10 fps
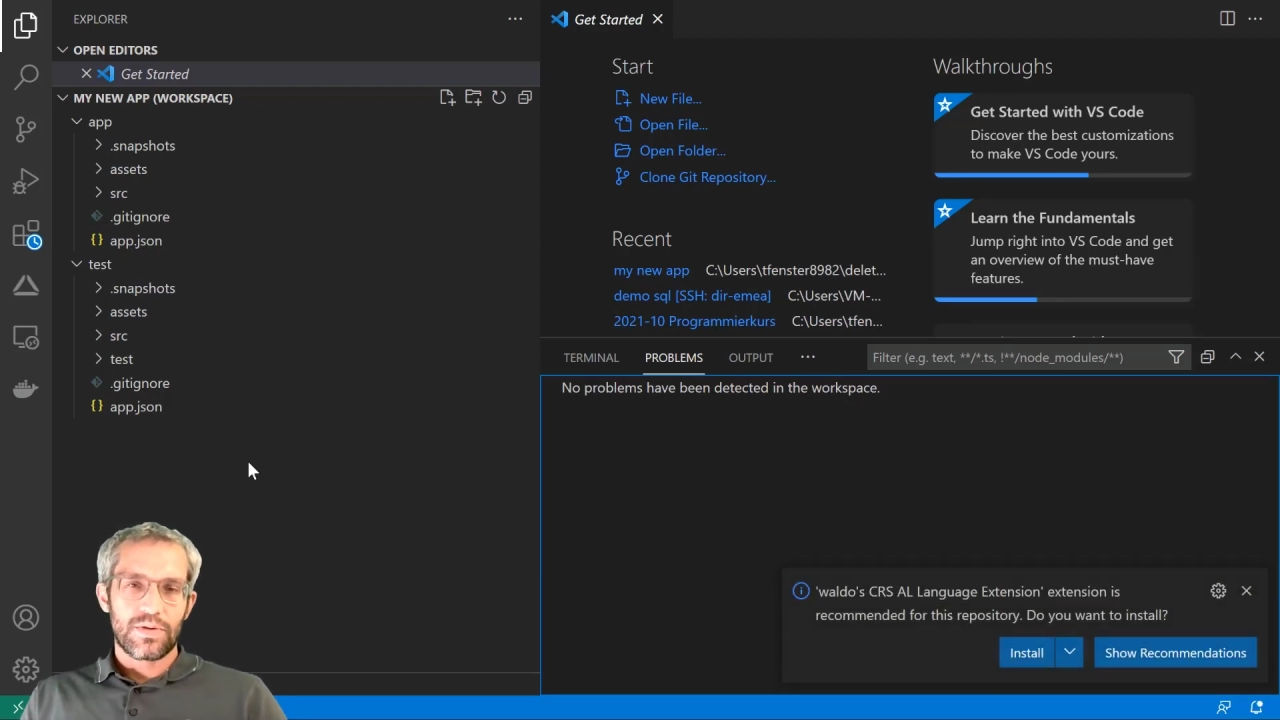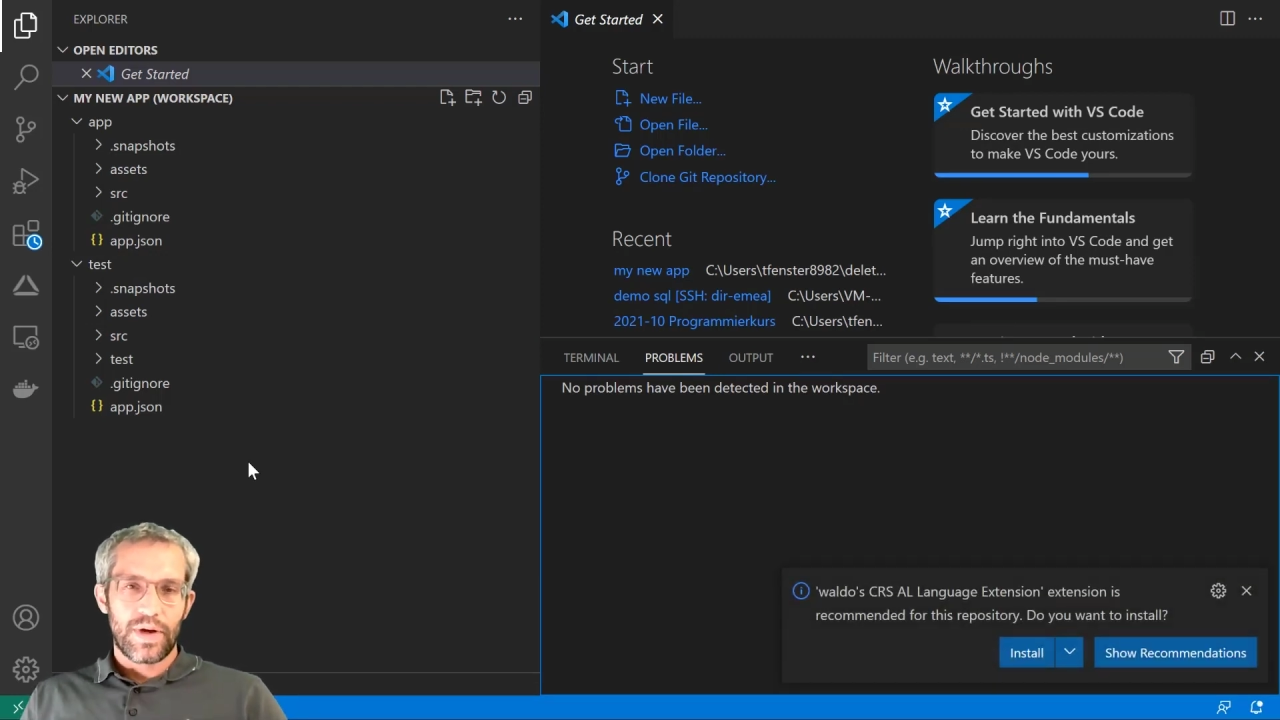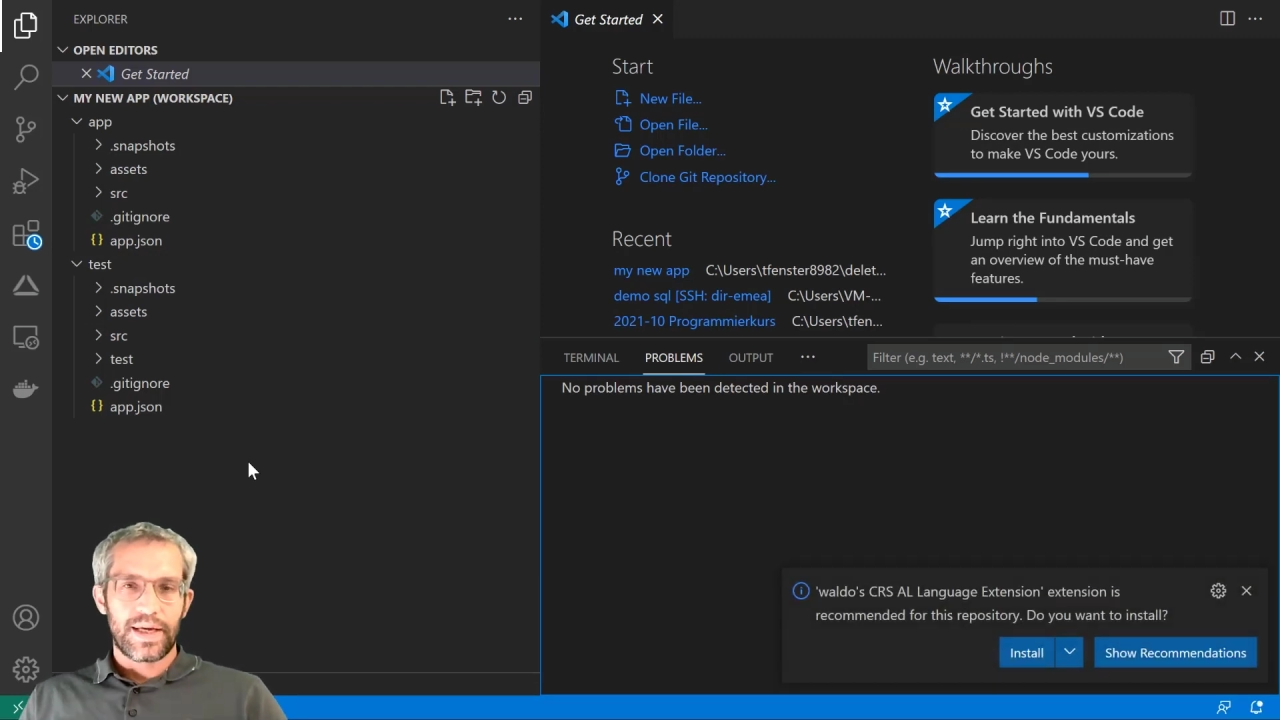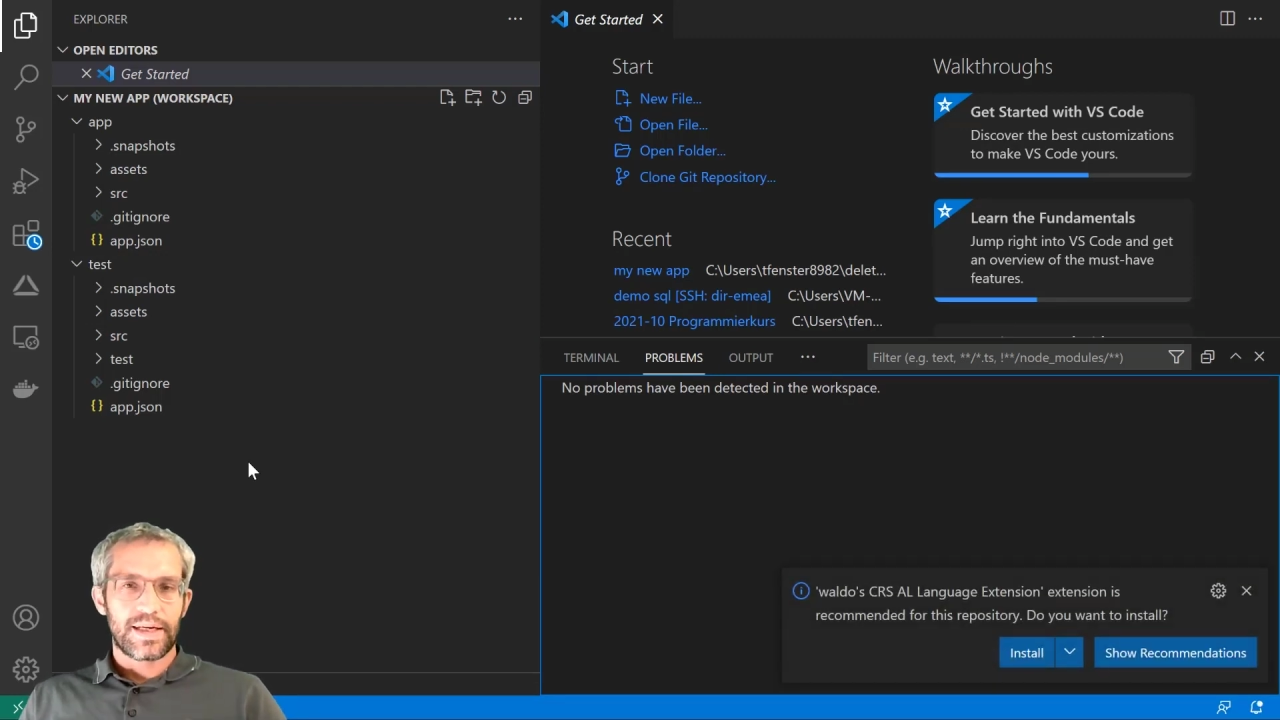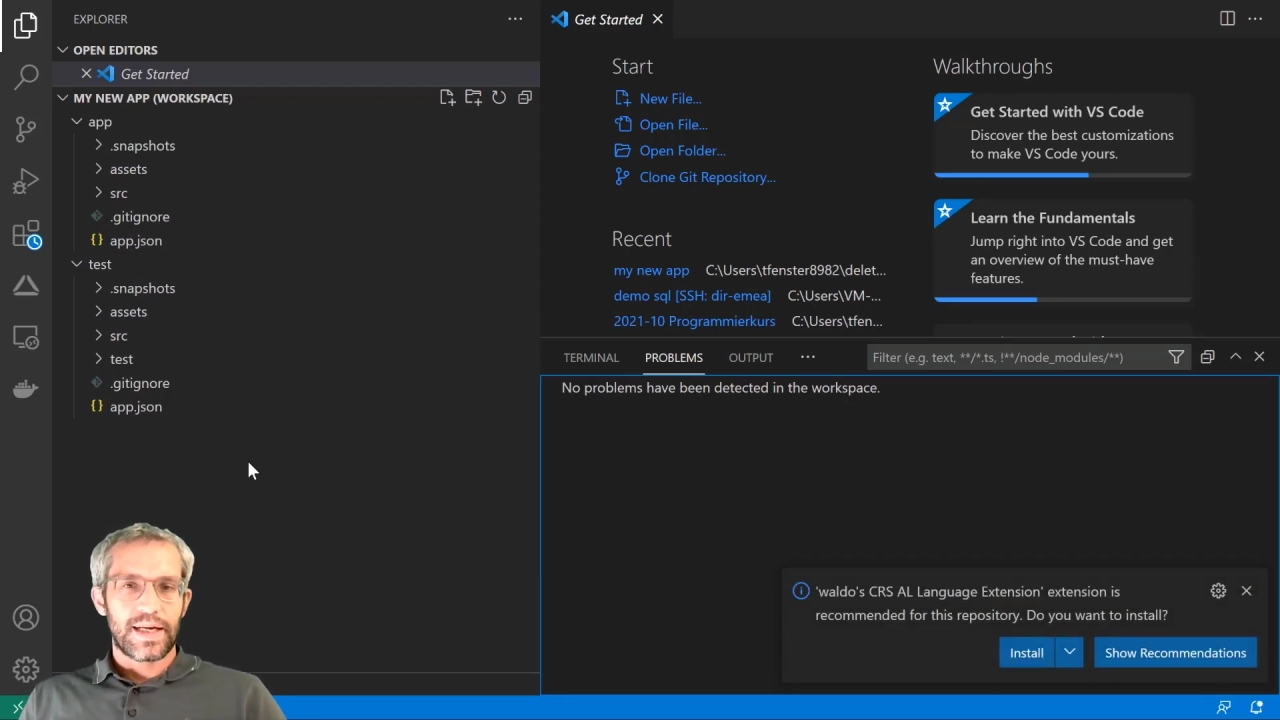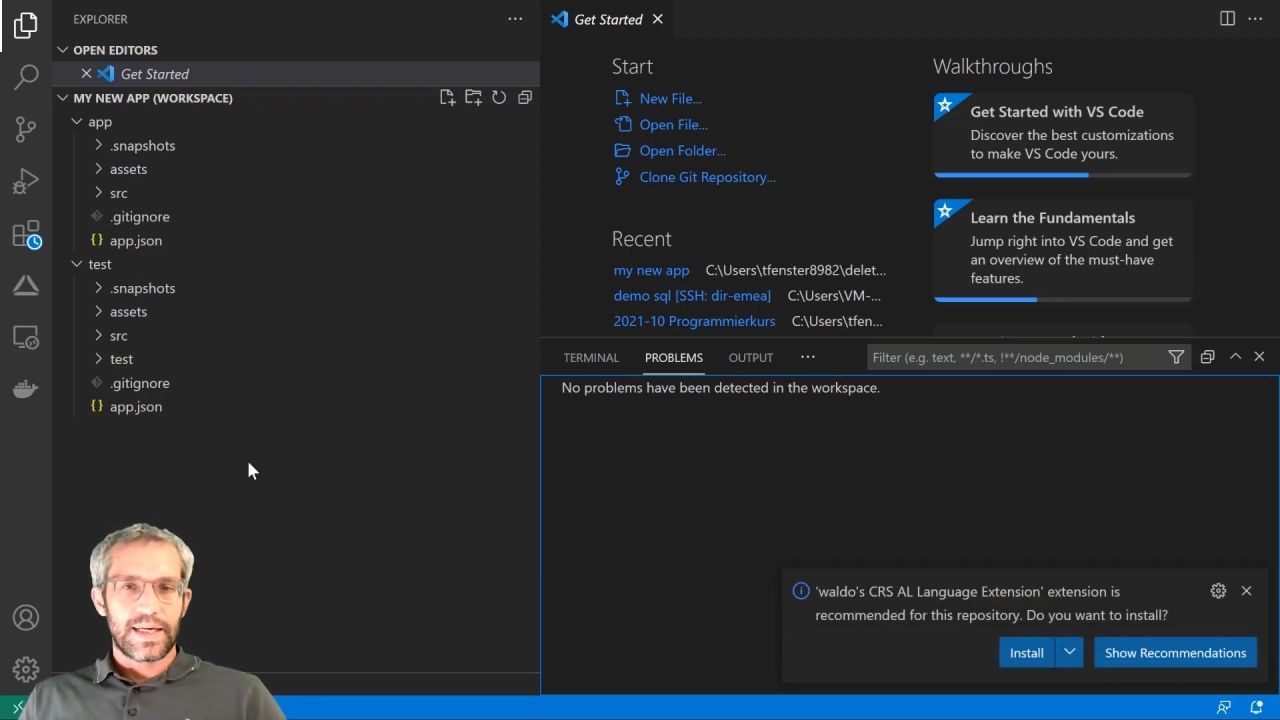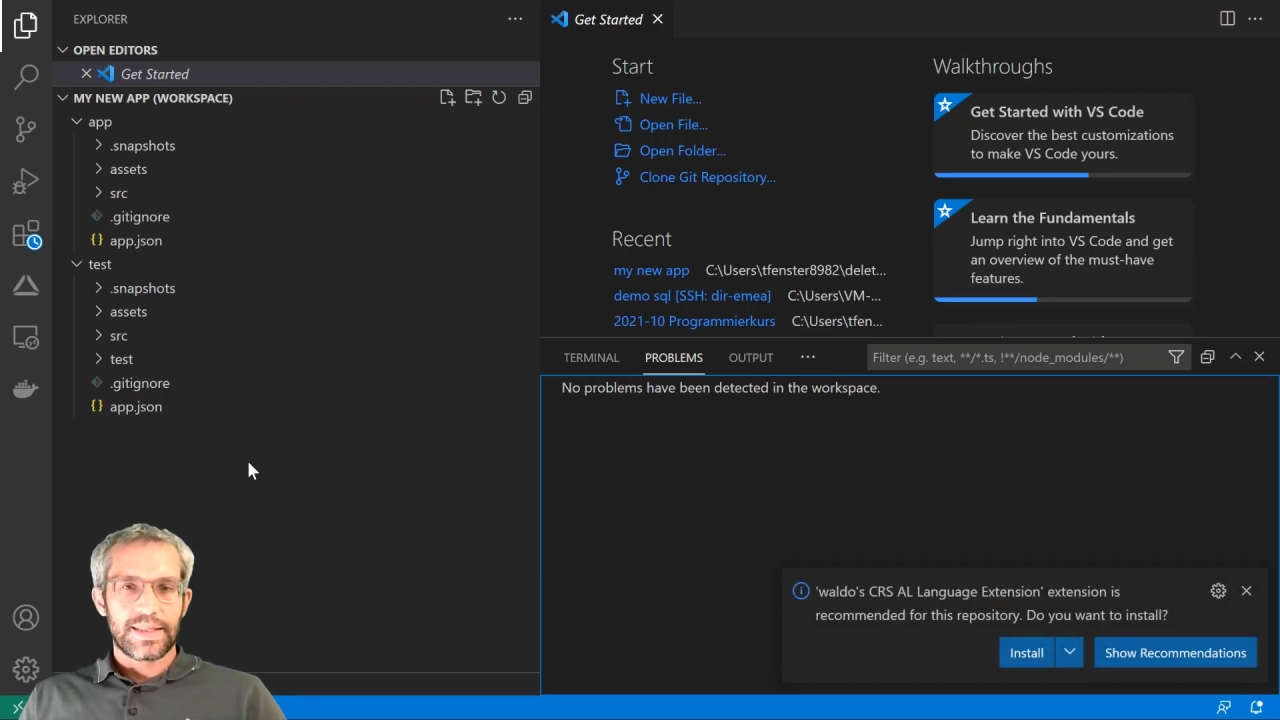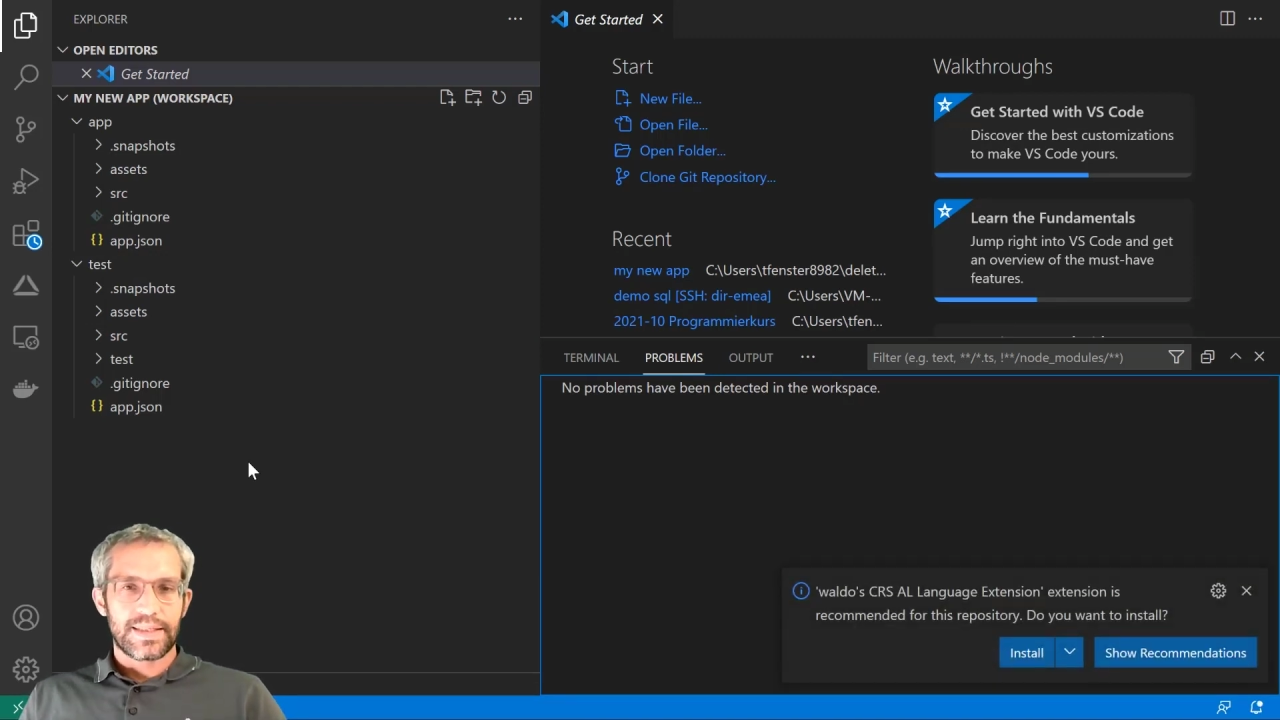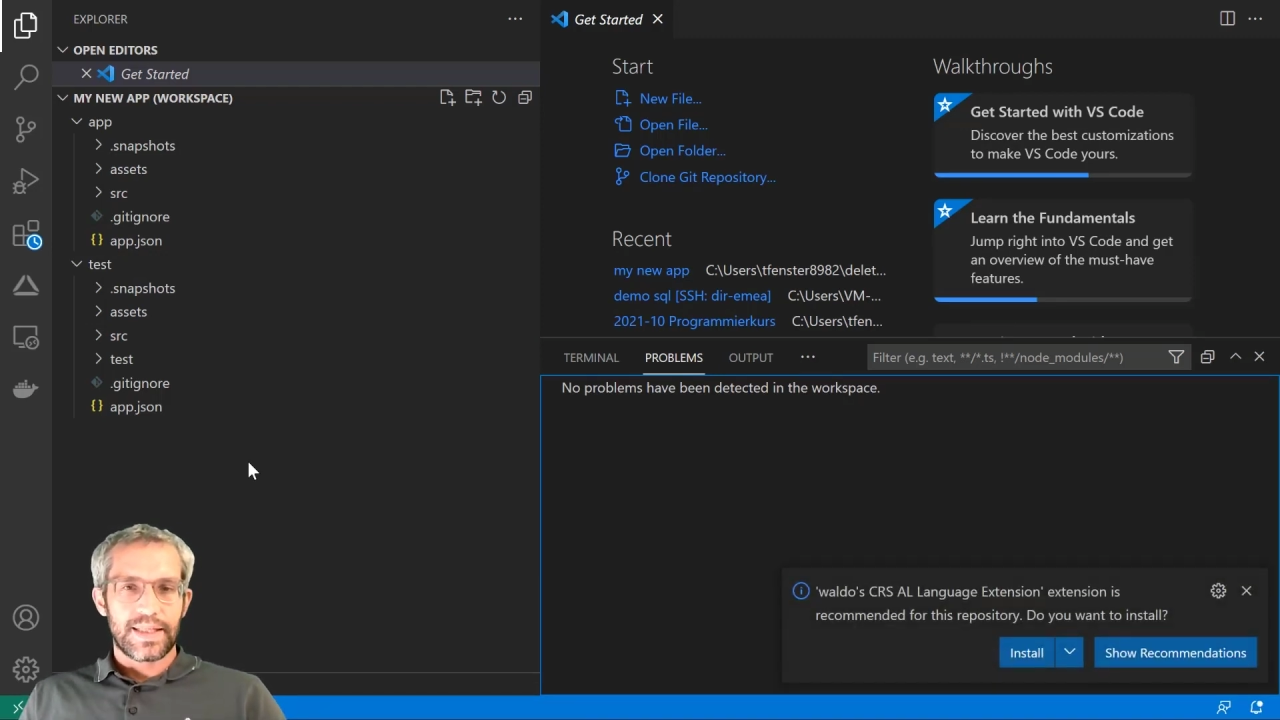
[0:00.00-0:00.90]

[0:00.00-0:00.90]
recognizes